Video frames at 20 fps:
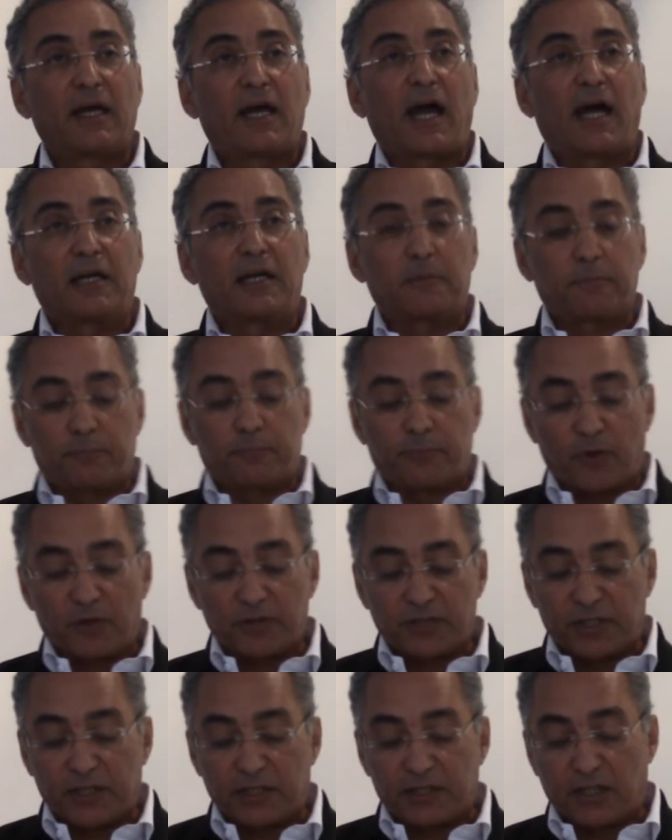and it
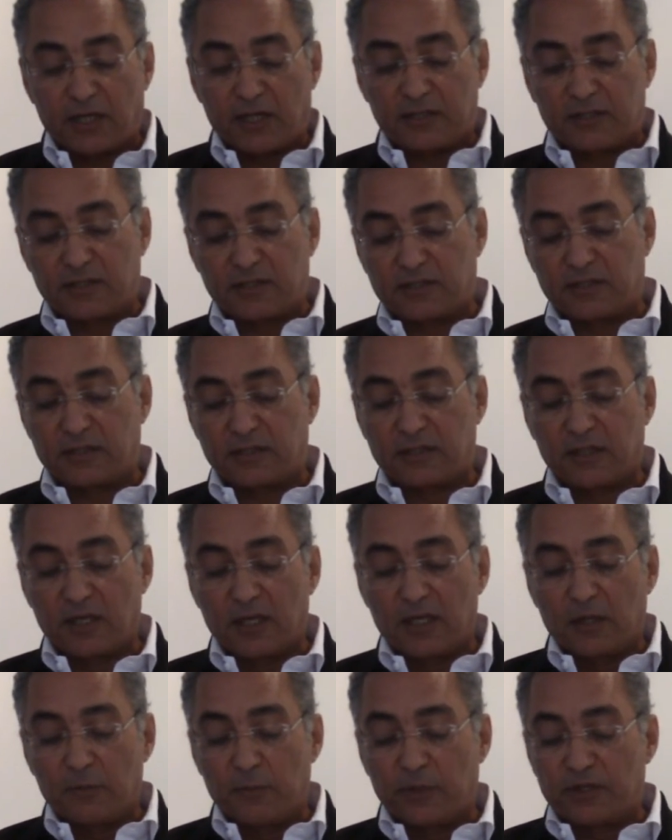proselytizes it
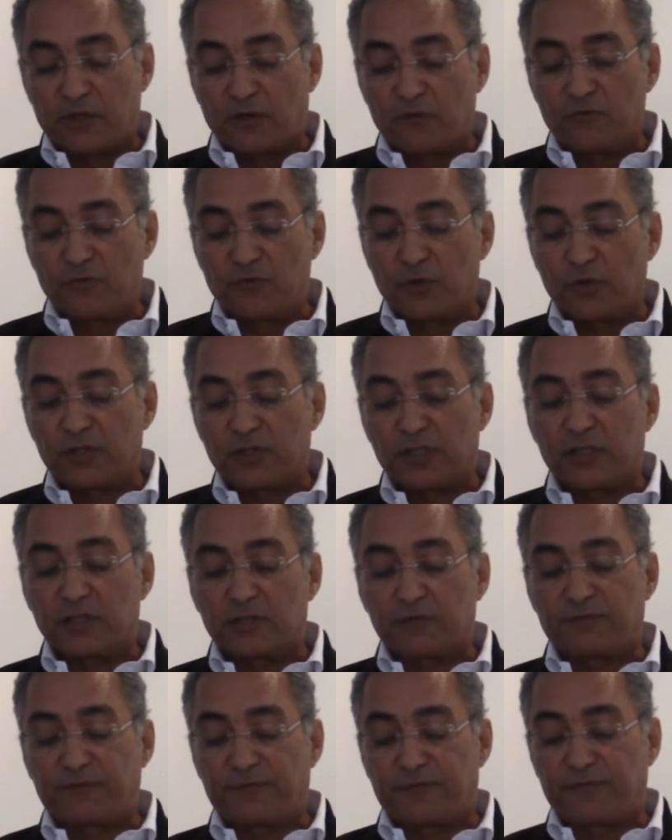with the
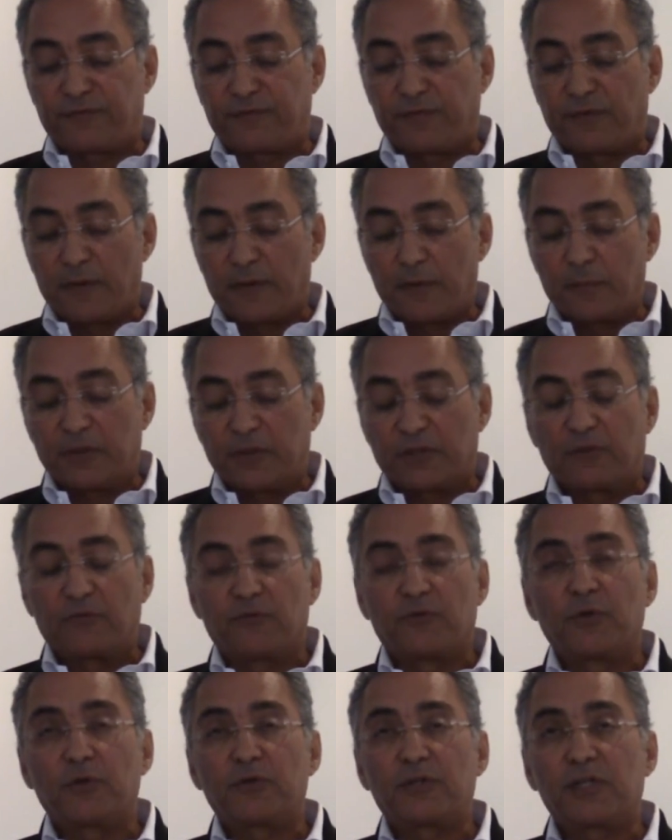ruthless
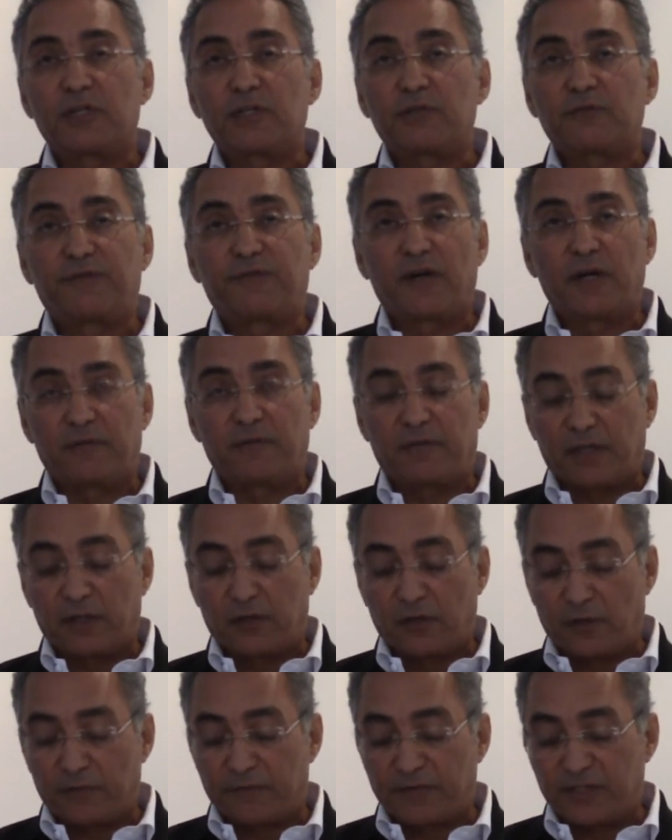fervor
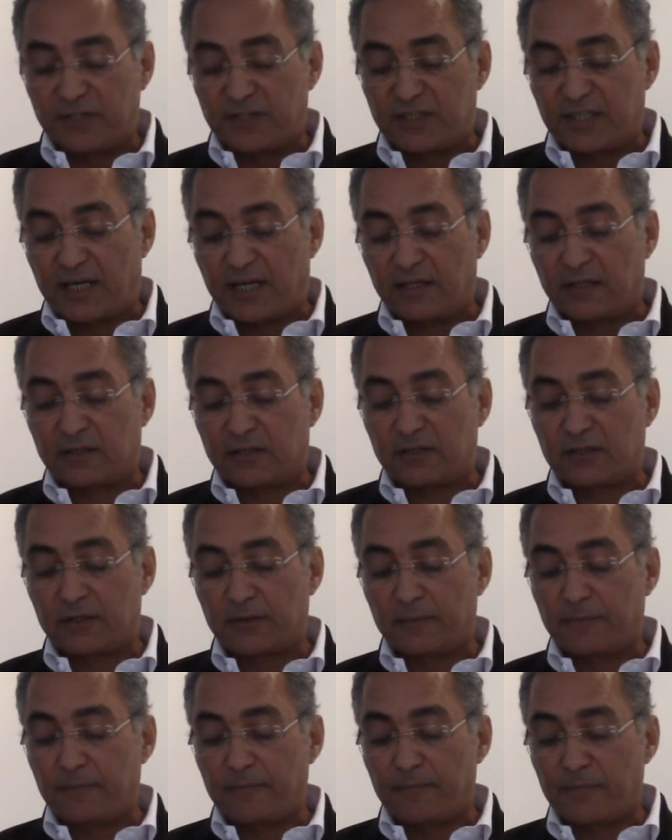of the zealot.
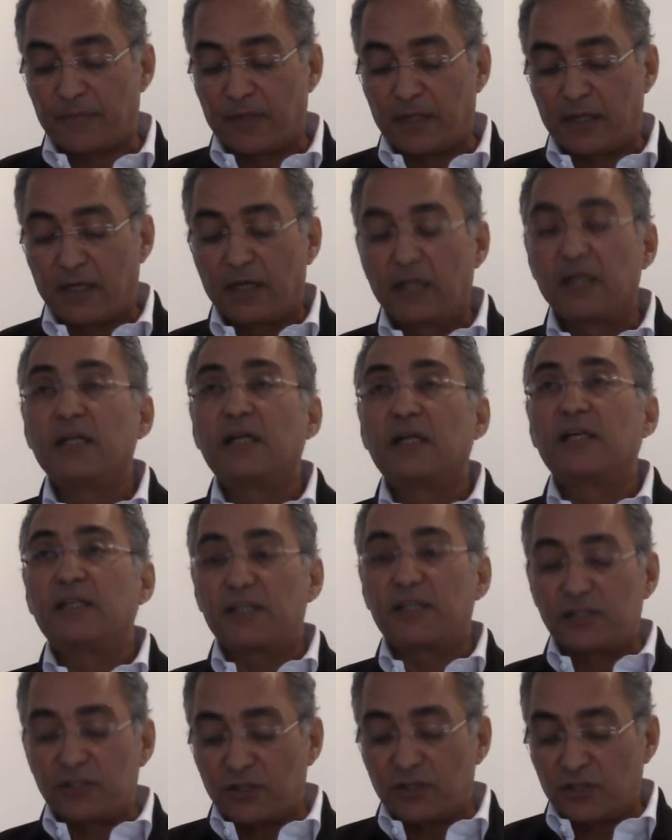
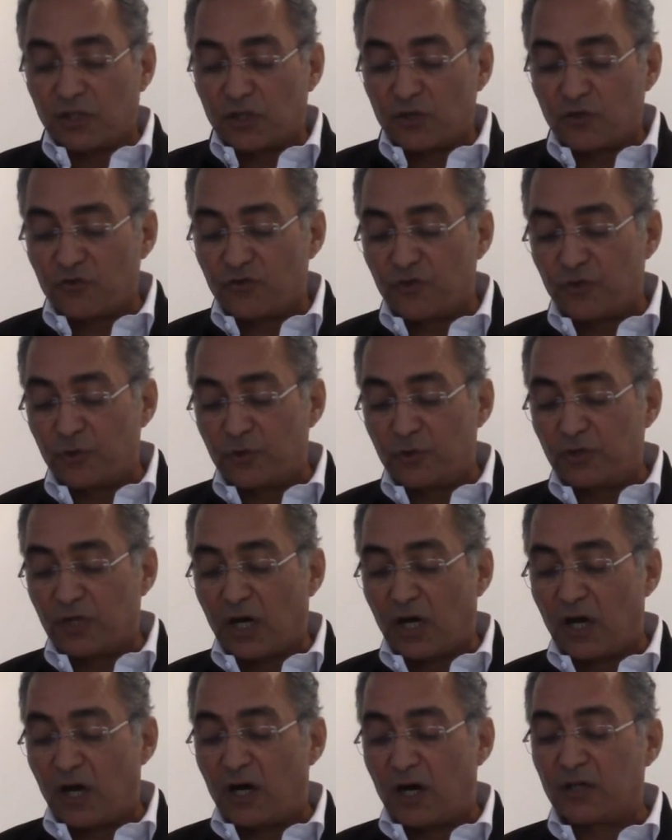This is a crude,
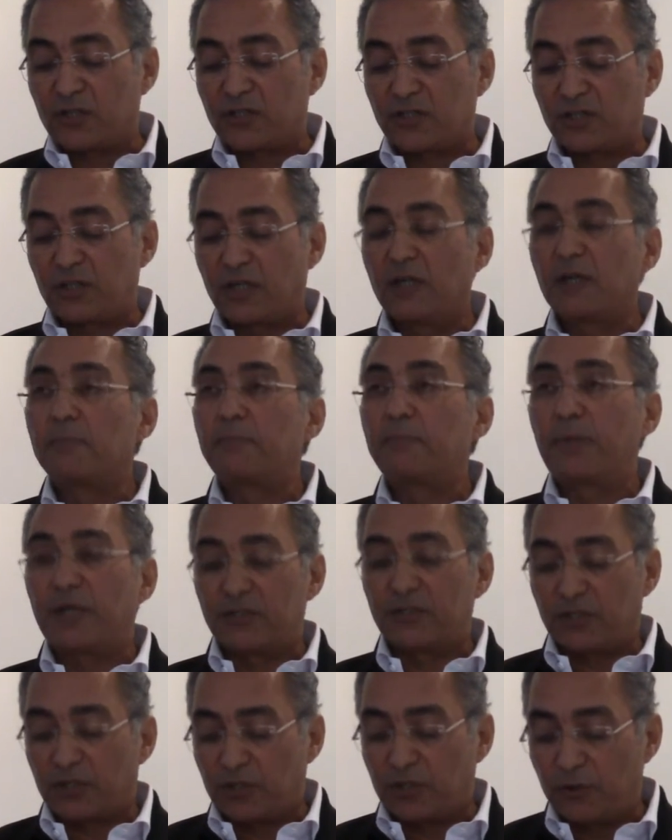harsh,
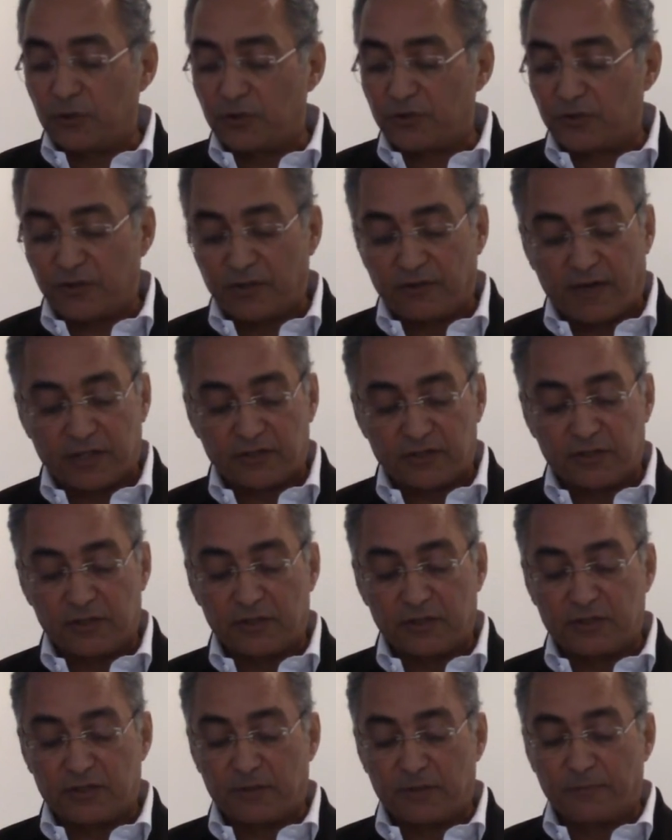persecutory
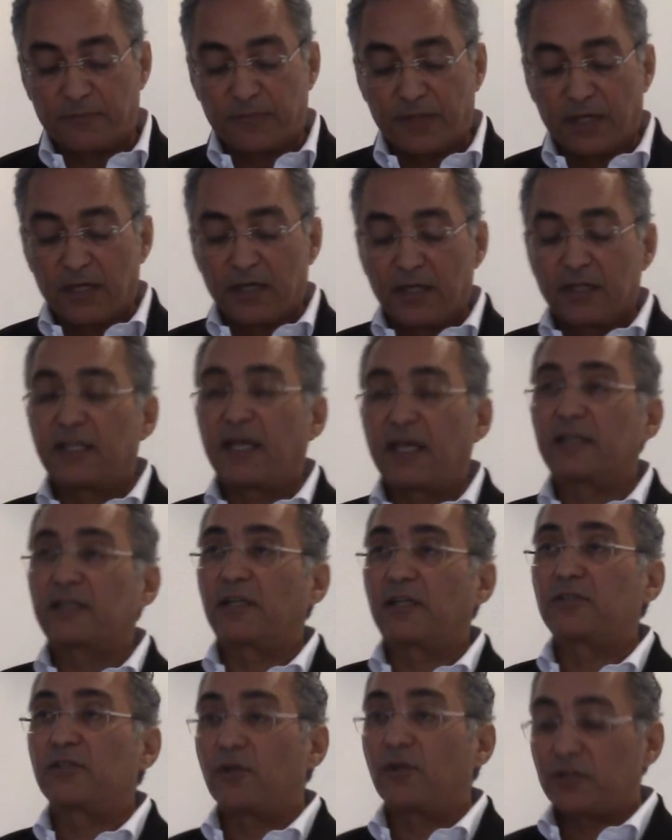rationalism that
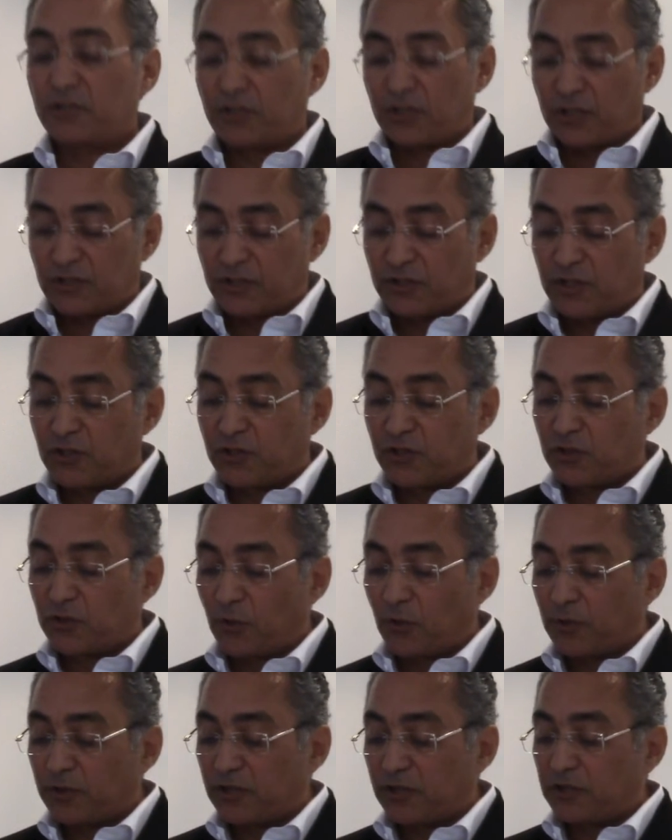does not just
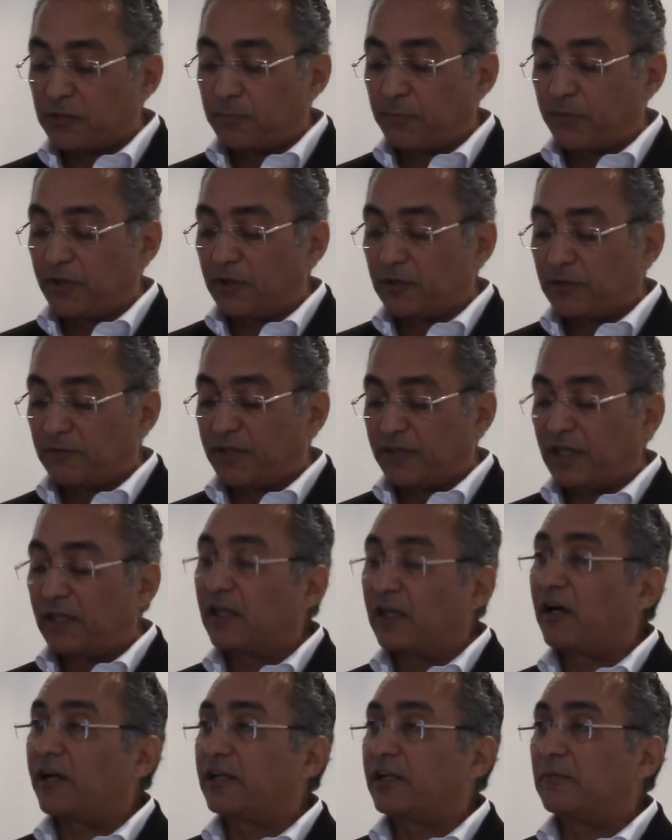distort the spirit of the
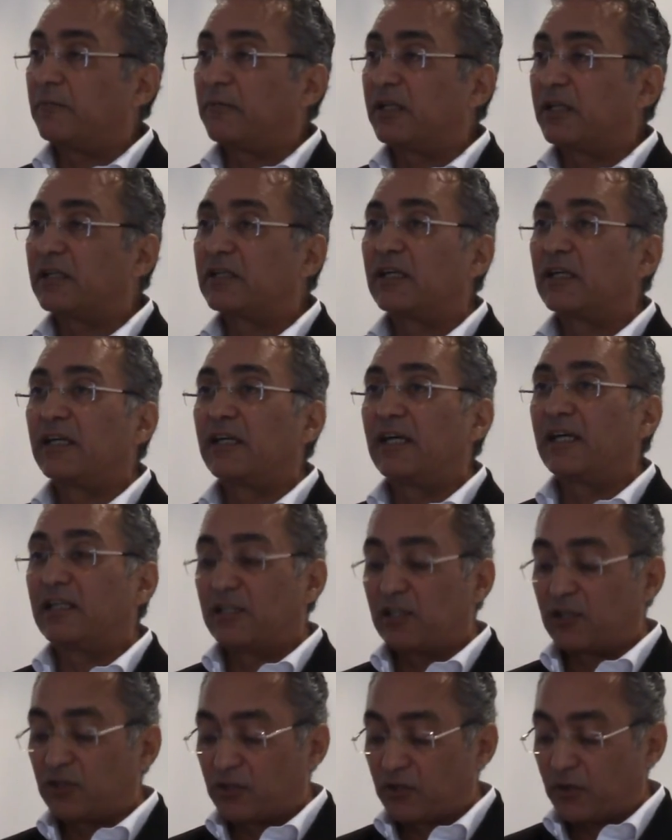Enlightenment, it
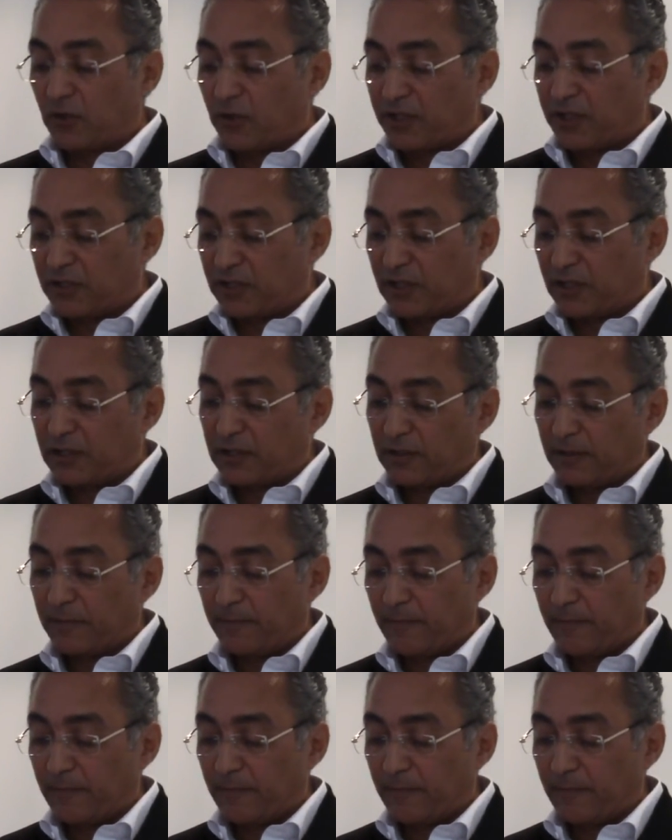destroys it.